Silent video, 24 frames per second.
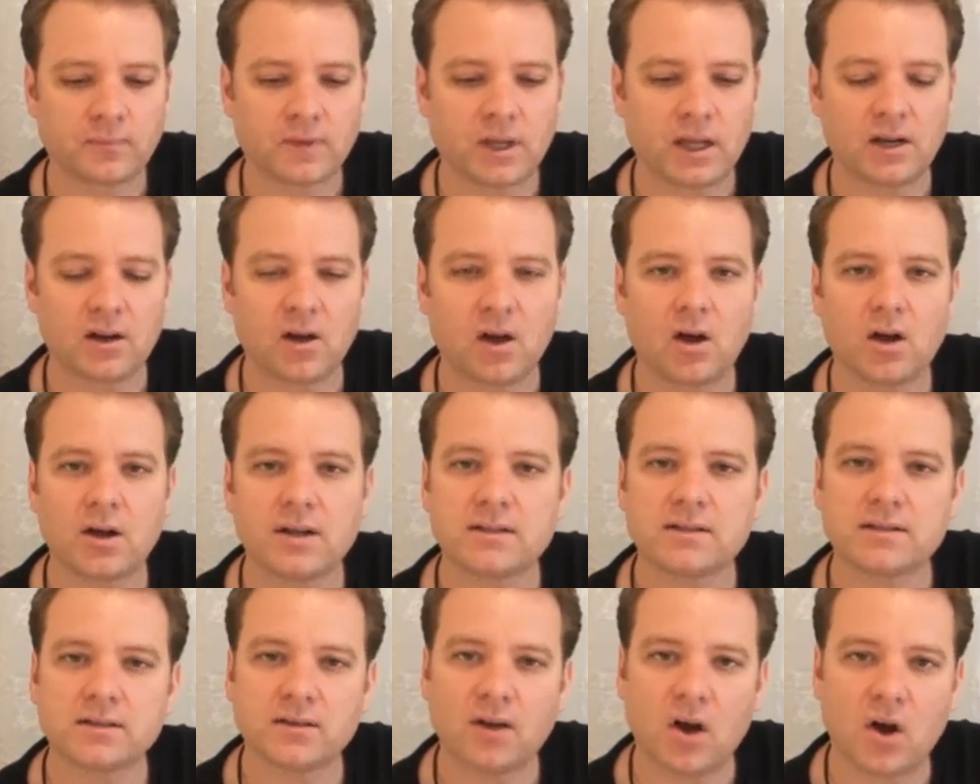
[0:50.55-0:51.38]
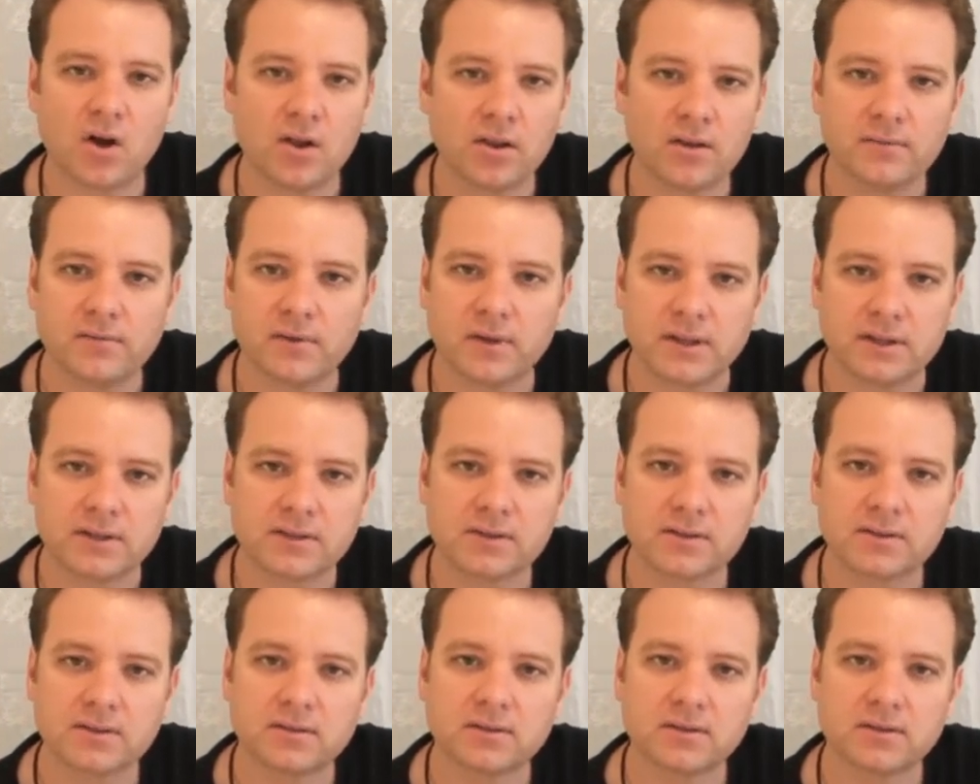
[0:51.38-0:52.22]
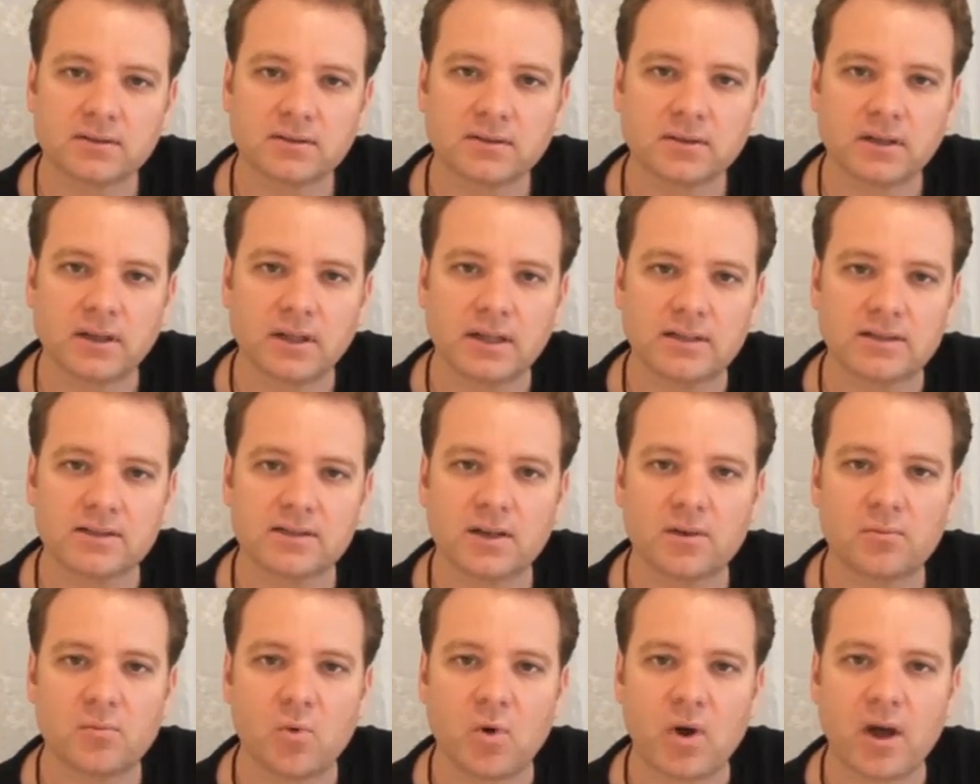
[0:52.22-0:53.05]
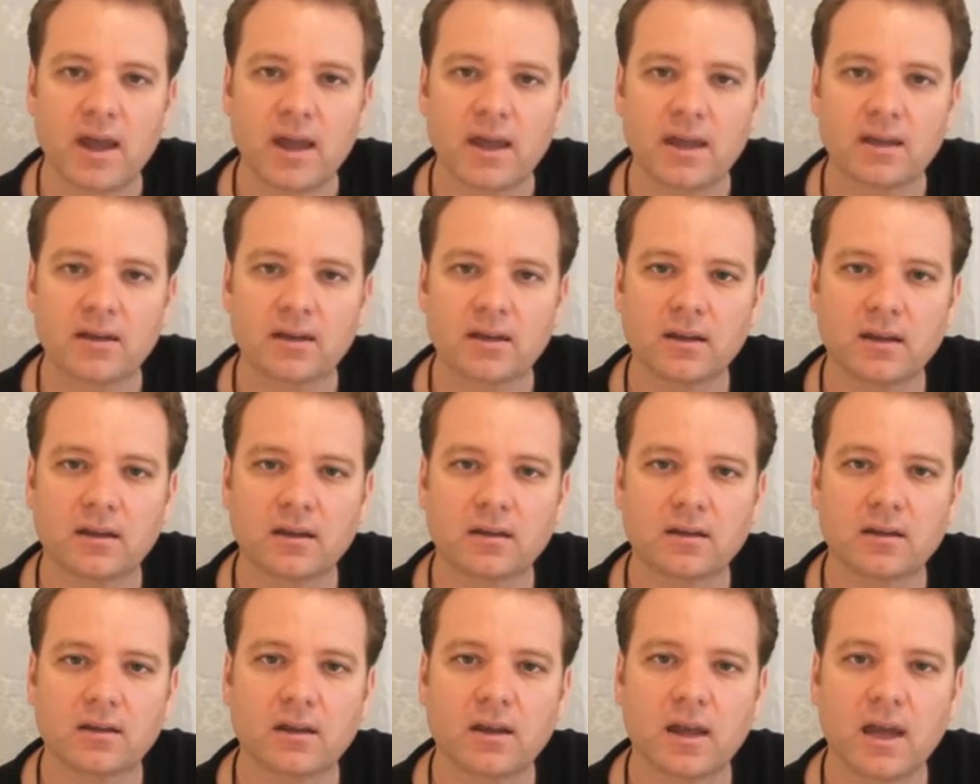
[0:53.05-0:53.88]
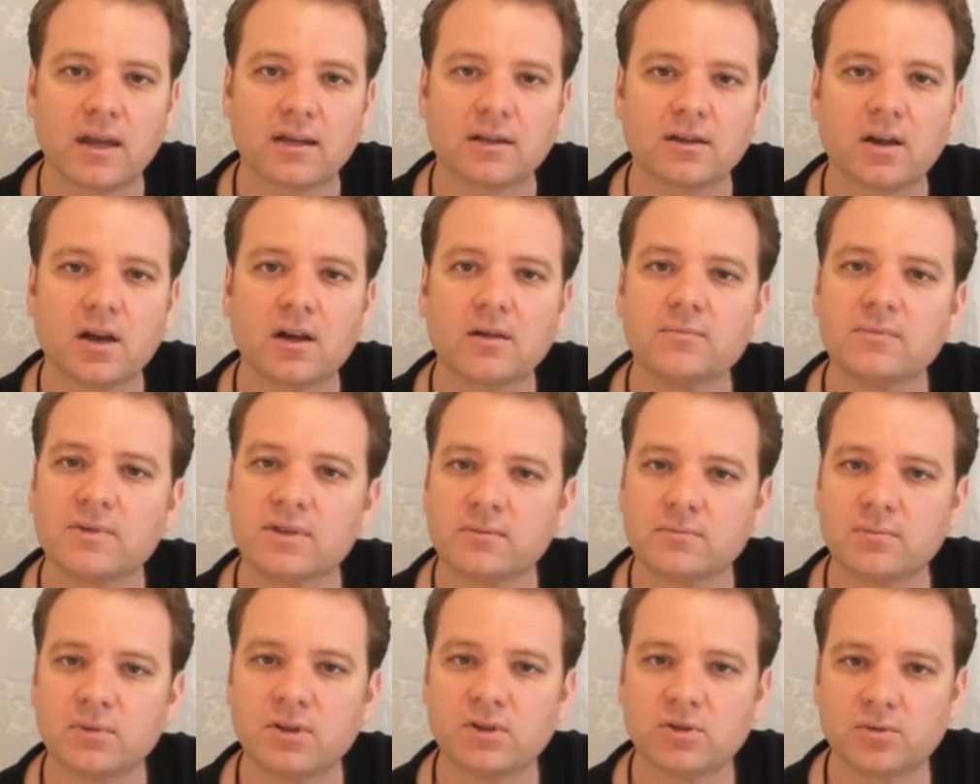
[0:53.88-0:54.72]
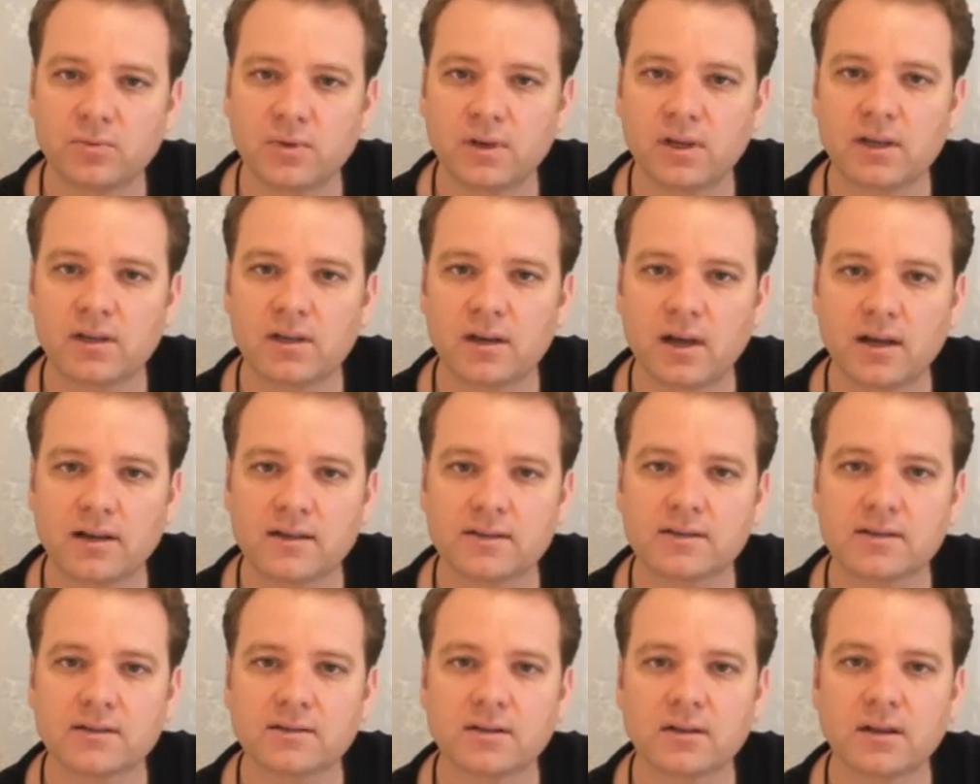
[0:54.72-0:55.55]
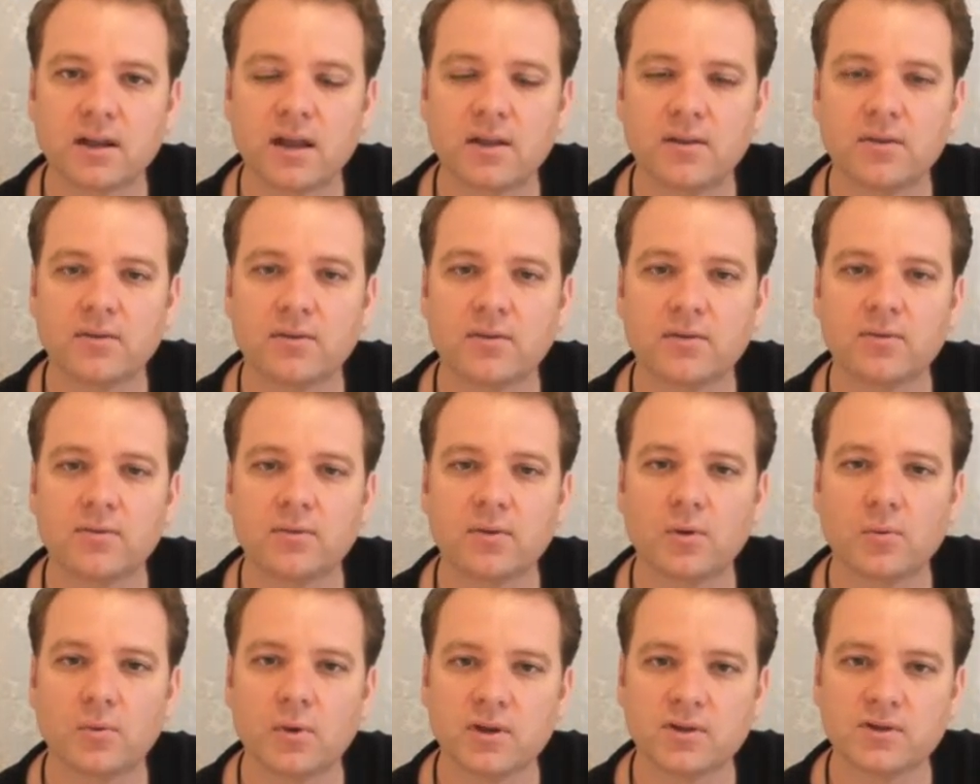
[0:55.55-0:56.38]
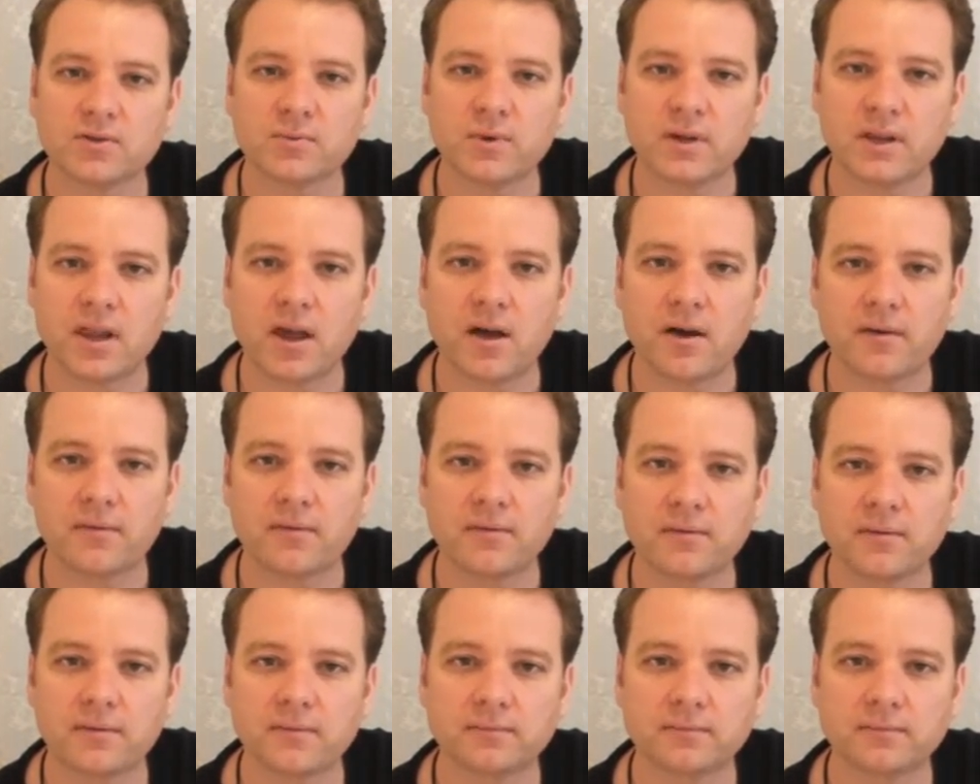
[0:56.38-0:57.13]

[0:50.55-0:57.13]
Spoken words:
It haunts all of us in some way and comes in between us and the ones we love.